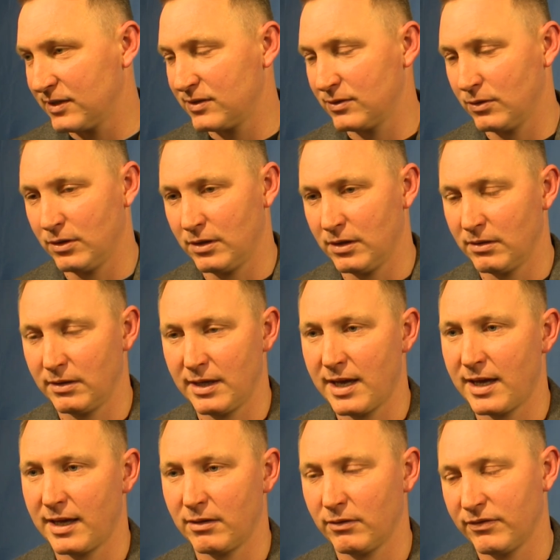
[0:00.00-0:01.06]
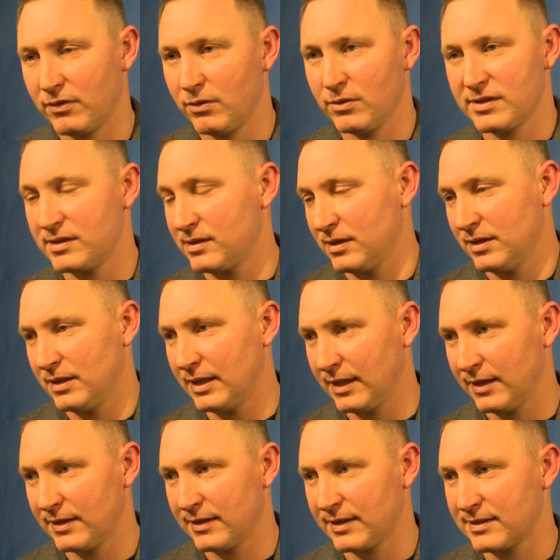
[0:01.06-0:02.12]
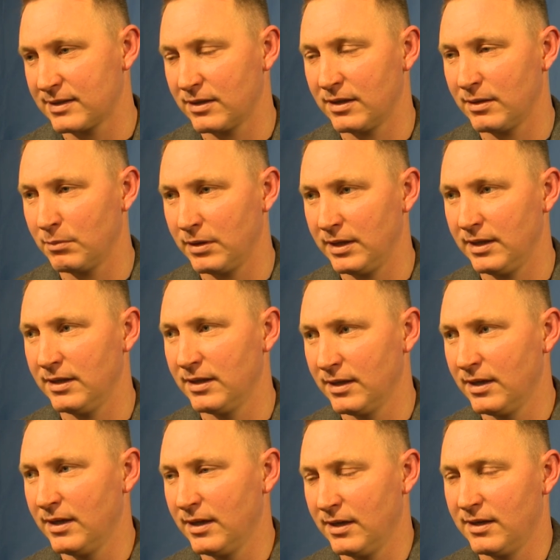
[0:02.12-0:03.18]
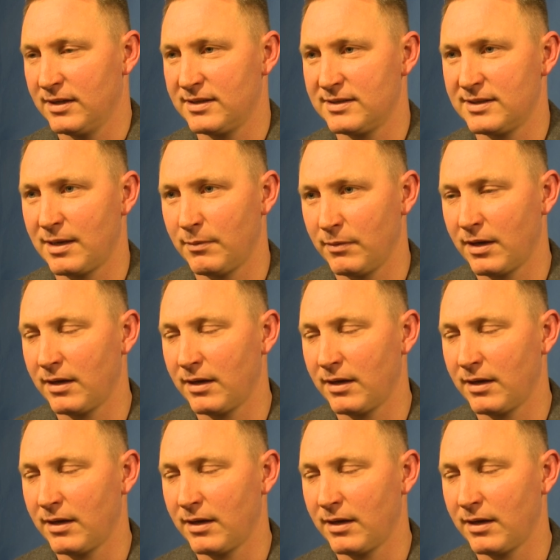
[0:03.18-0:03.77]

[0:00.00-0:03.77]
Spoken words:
So yeah, of course, that's gonna be some.